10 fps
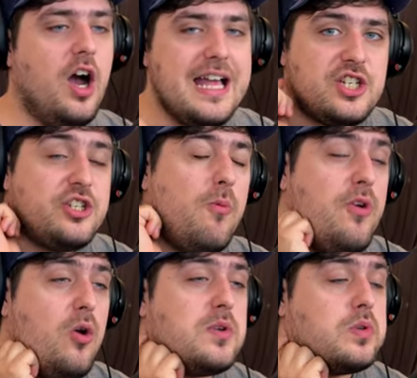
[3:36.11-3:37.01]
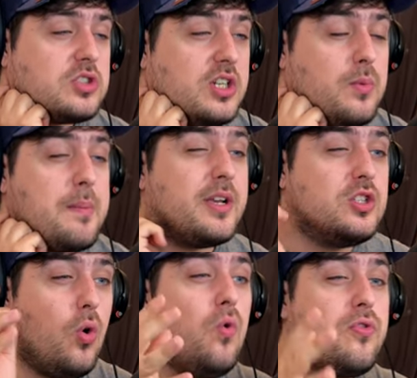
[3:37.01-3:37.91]
I actually don't know which one's going to win,
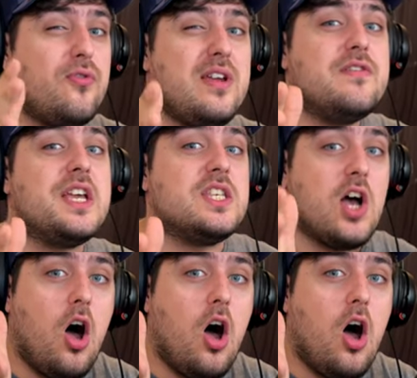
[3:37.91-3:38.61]
because all three of these